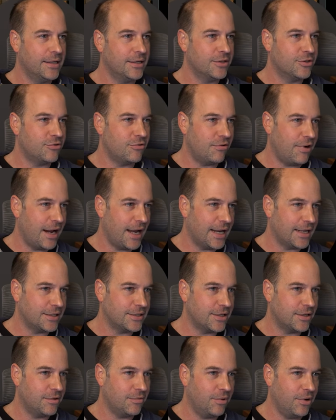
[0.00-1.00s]
Drag
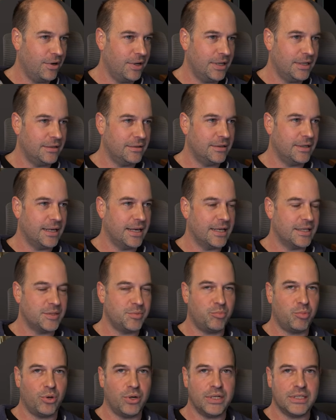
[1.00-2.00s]
to the right, it gets
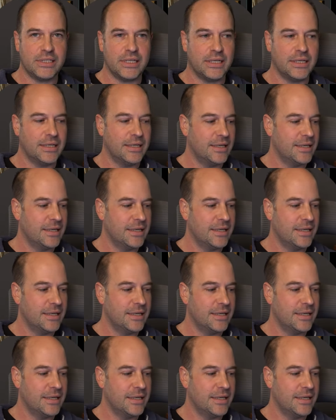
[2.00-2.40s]
brighter.